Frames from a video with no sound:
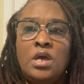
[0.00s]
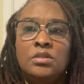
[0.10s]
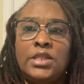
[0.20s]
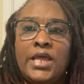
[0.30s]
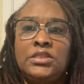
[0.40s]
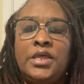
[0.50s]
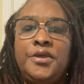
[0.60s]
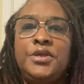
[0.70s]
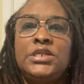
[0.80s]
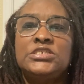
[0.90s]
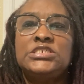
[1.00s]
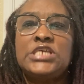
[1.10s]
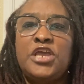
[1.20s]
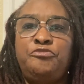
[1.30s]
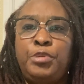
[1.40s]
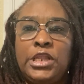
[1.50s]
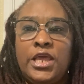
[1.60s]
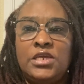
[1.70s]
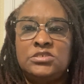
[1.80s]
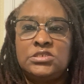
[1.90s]
like they're in a safe
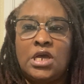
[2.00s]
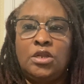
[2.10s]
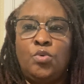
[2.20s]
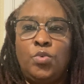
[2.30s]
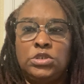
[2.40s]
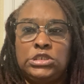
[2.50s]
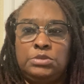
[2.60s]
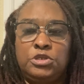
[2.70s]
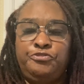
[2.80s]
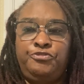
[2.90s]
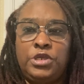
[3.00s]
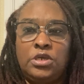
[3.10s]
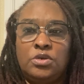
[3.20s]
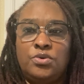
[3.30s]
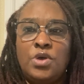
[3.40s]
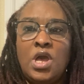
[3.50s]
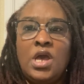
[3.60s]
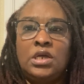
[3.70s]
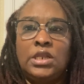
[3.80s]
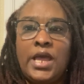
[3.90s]
place. I don't want them to feel
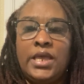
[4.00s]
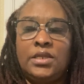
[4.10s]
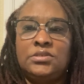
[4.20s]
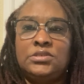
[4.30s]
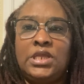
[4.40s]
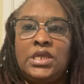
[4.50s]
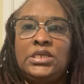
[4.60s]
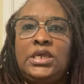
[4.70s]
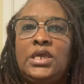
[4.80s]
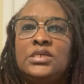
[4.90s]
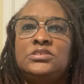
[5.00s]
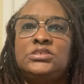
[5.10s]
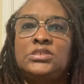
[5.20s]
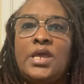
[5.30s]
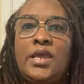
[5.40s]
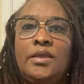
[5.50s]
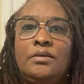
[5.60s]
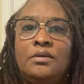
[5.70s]
like they can't say